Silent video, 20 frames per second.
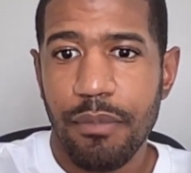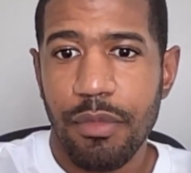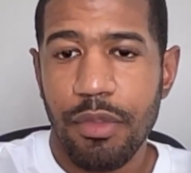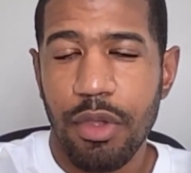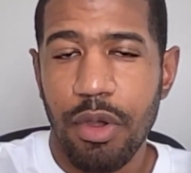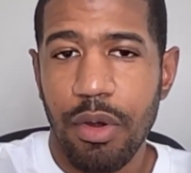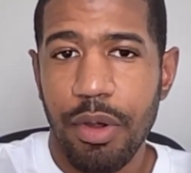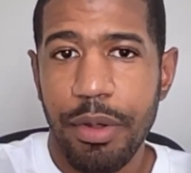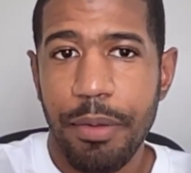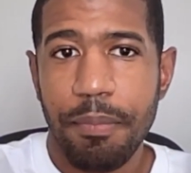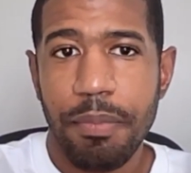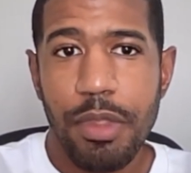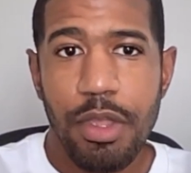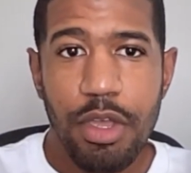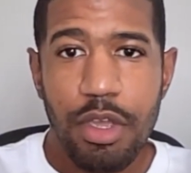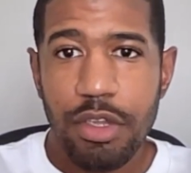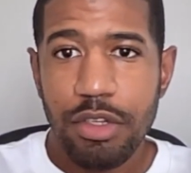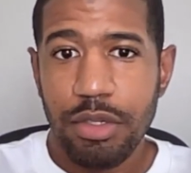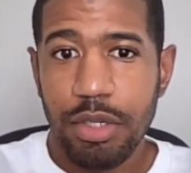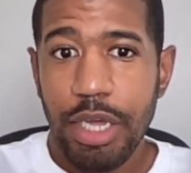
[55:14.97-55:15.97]
All right.
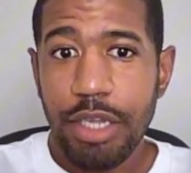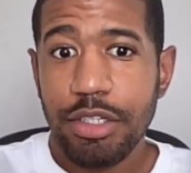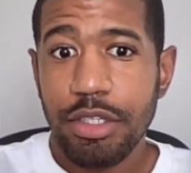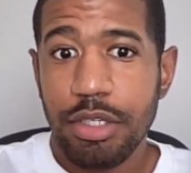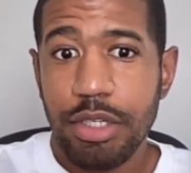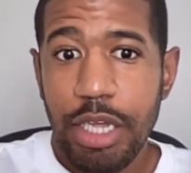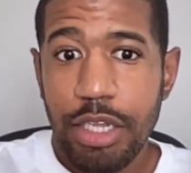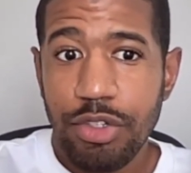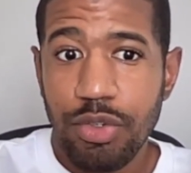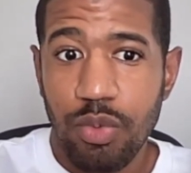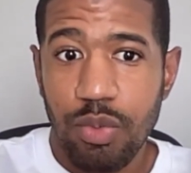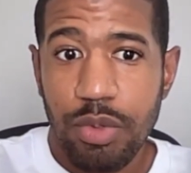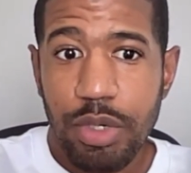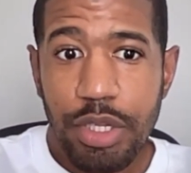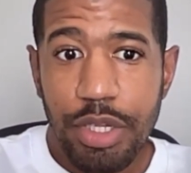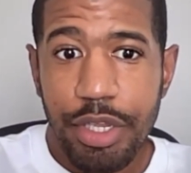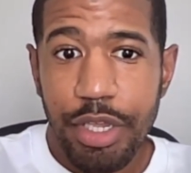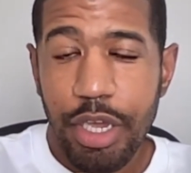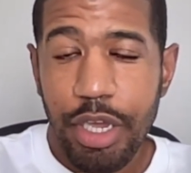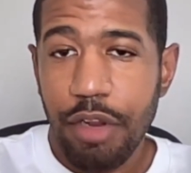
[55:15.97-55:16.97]
So that's
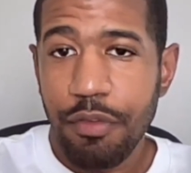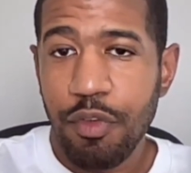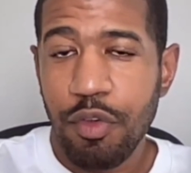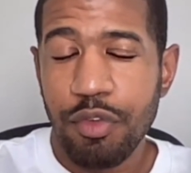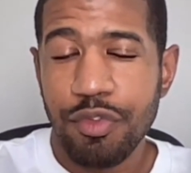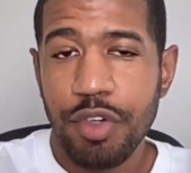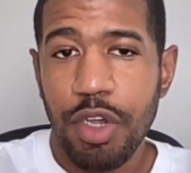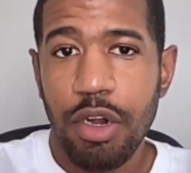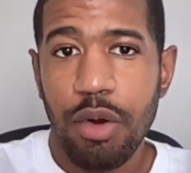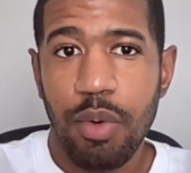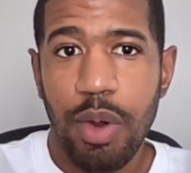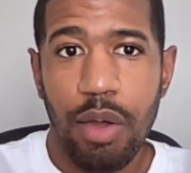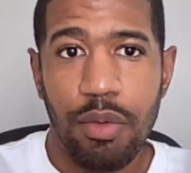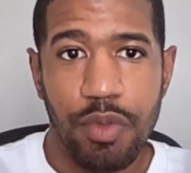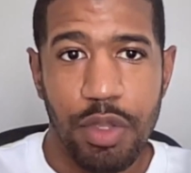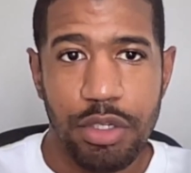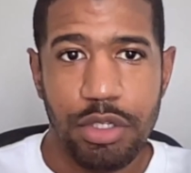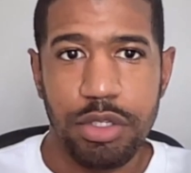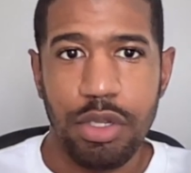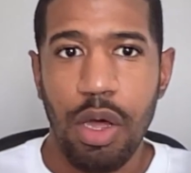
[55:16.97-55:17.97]
really it. If you stuck around
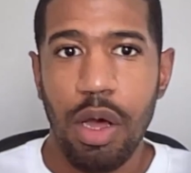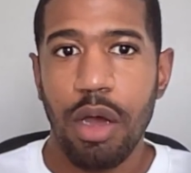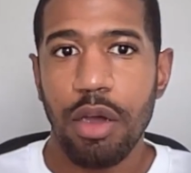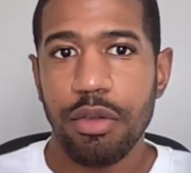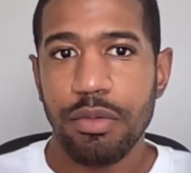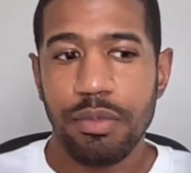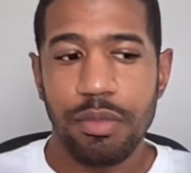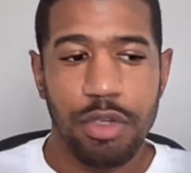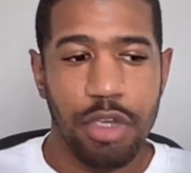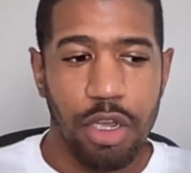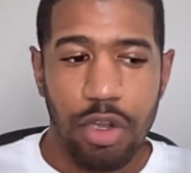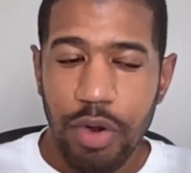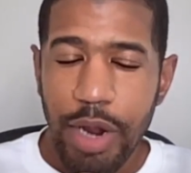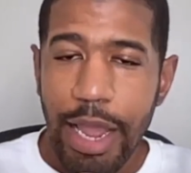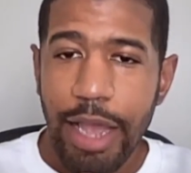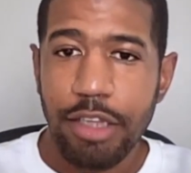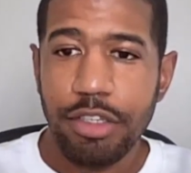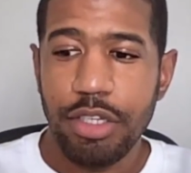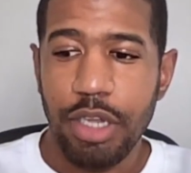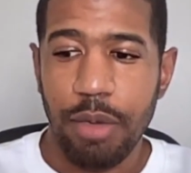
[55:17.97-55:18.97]
this long,
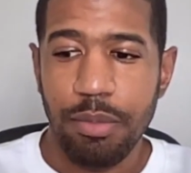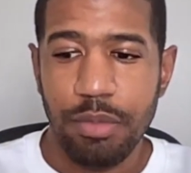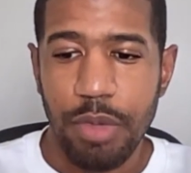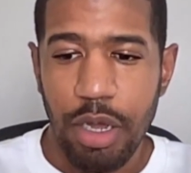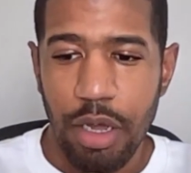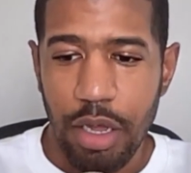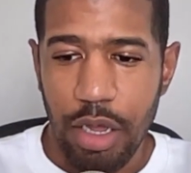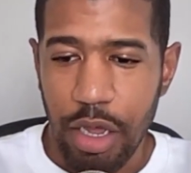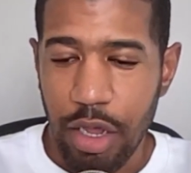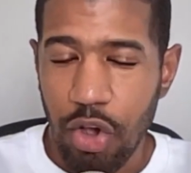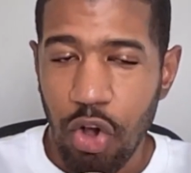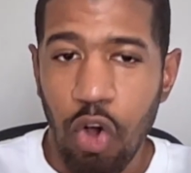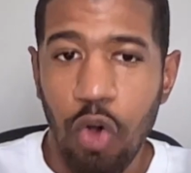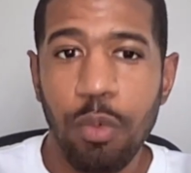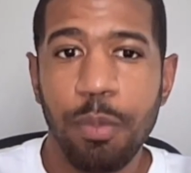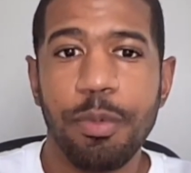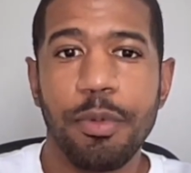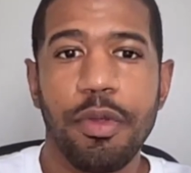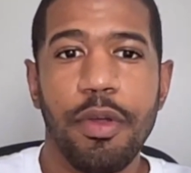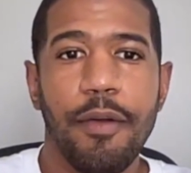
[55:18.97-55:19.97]
congrats. I
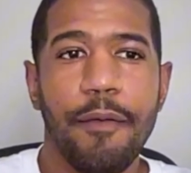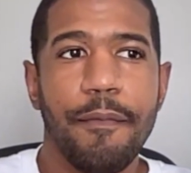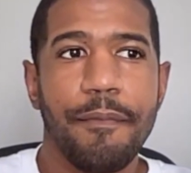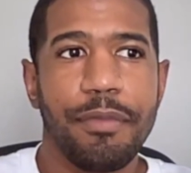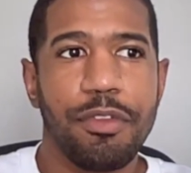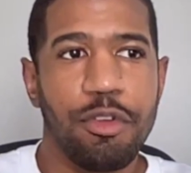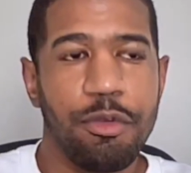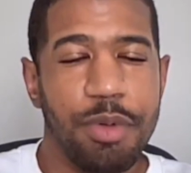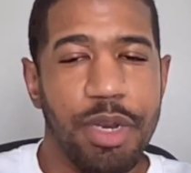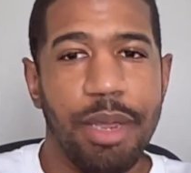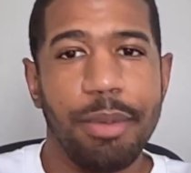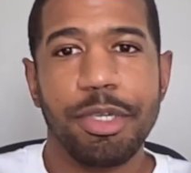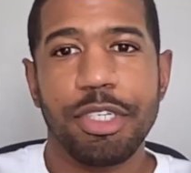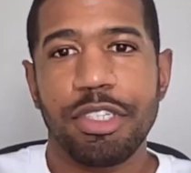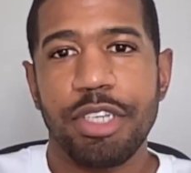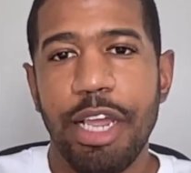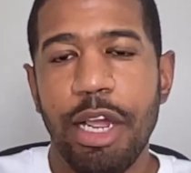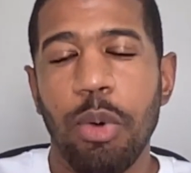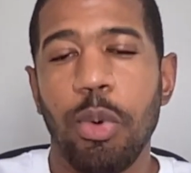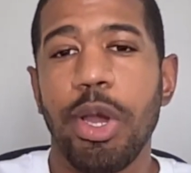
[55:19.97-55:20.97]
hope you've been able to
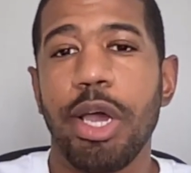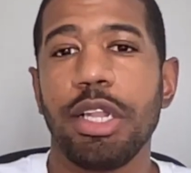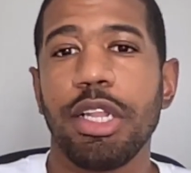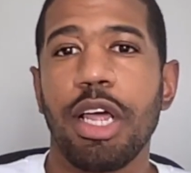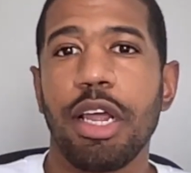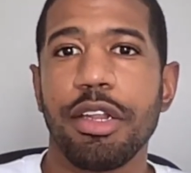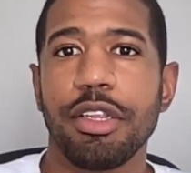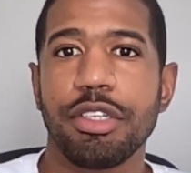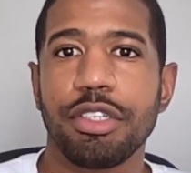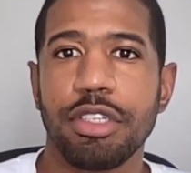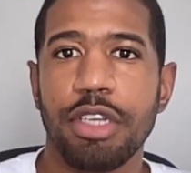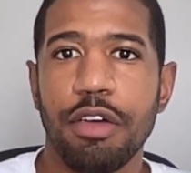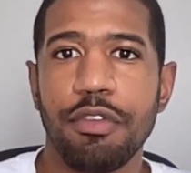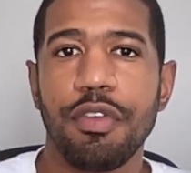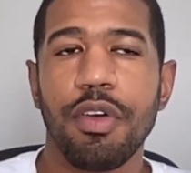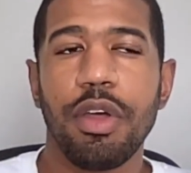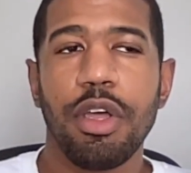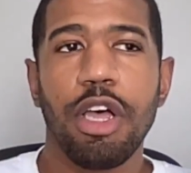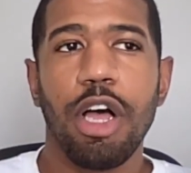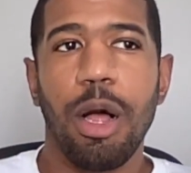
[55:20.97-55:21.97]
take away a lot of this stuff.
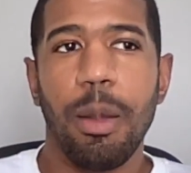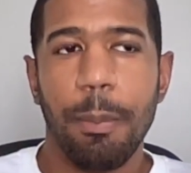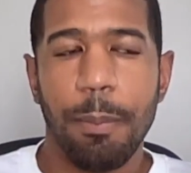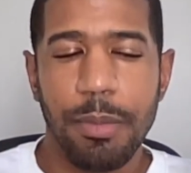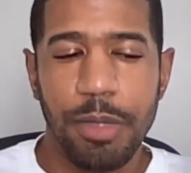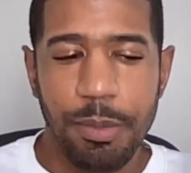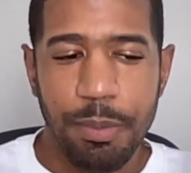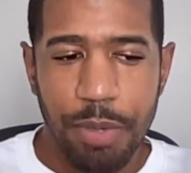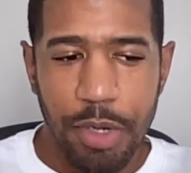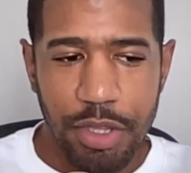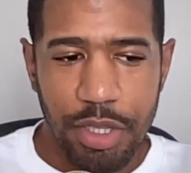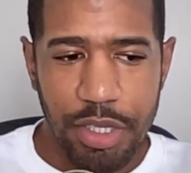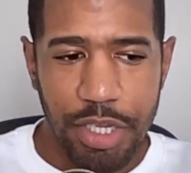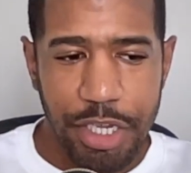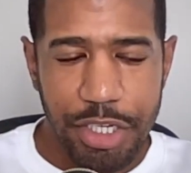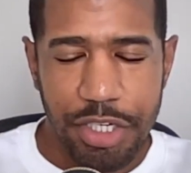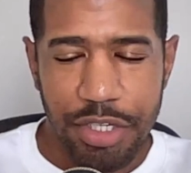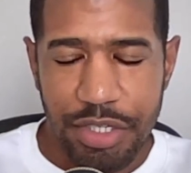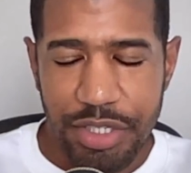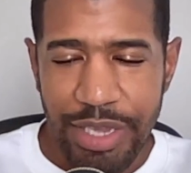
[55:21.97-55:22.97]
I'll put the link
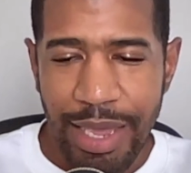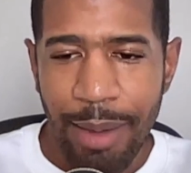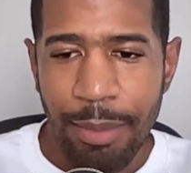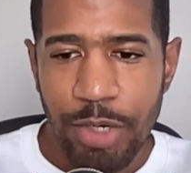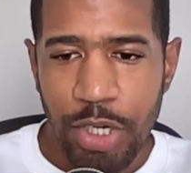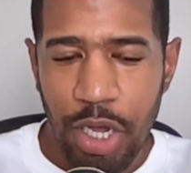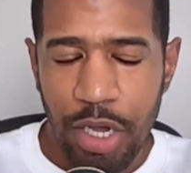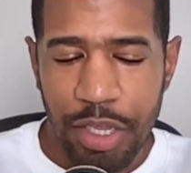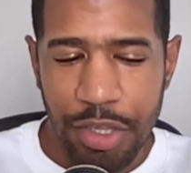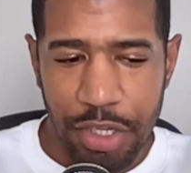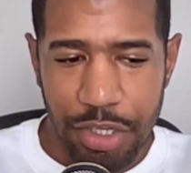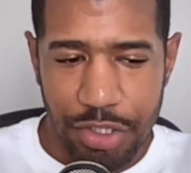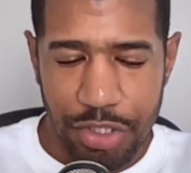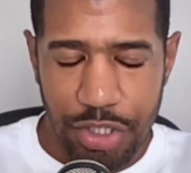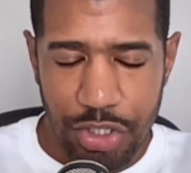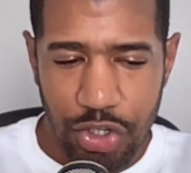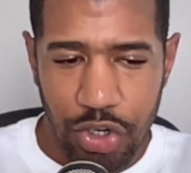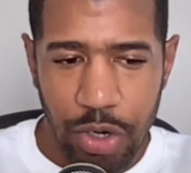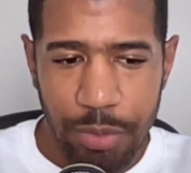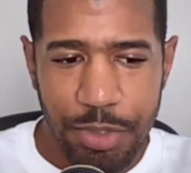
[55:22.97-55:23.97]
to this Gamma doc in the
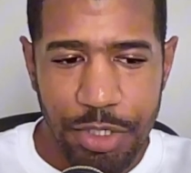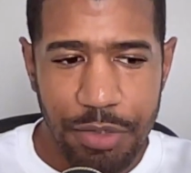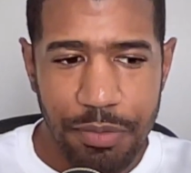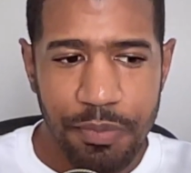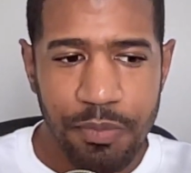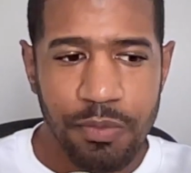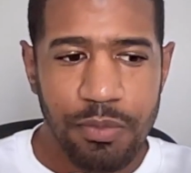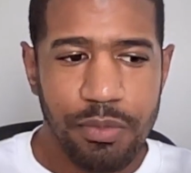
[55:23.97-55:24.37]
description.